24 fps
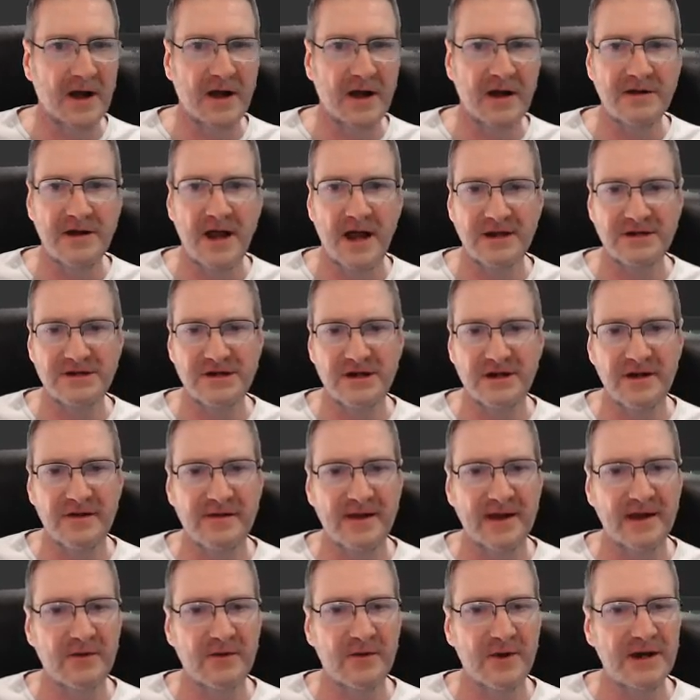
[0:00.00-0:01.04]
I don't actually
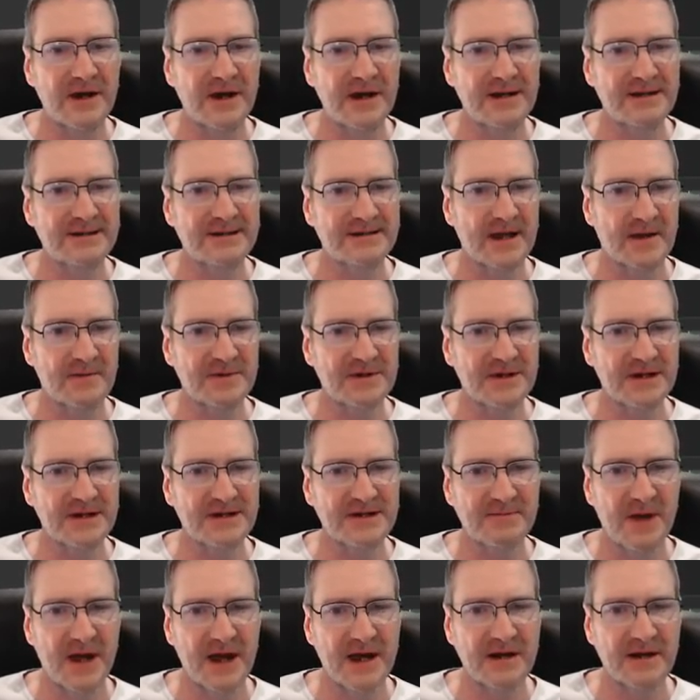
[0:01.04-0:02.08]
think we need
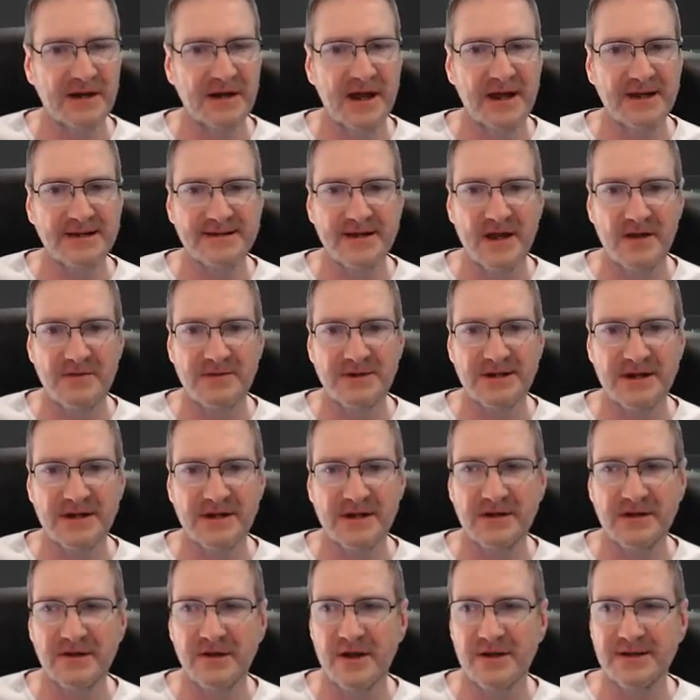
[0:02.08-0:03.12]
Substance Painter now, so I'm just
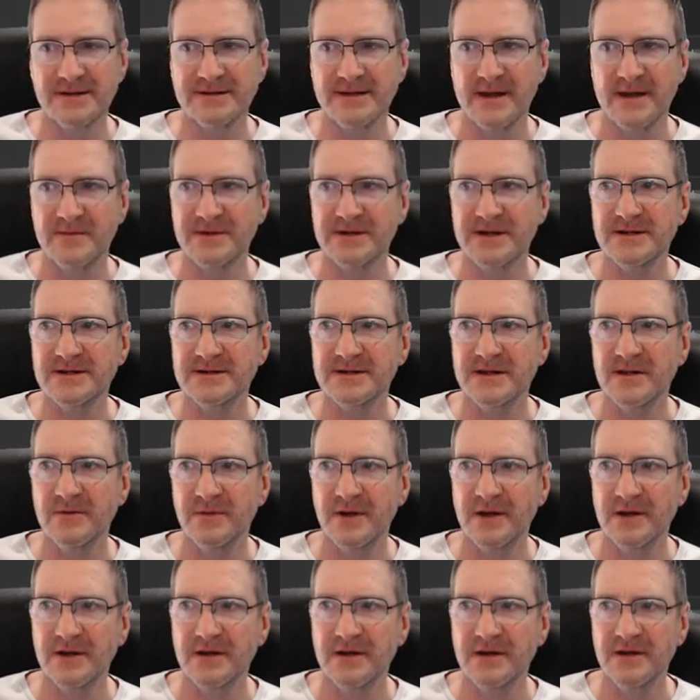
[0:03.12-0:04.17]
going to close Substance
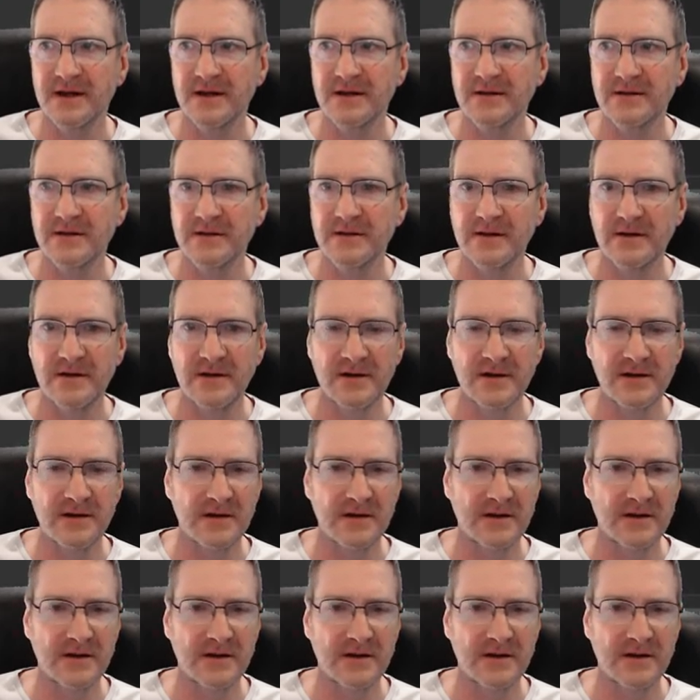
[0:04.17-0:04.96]
completely down.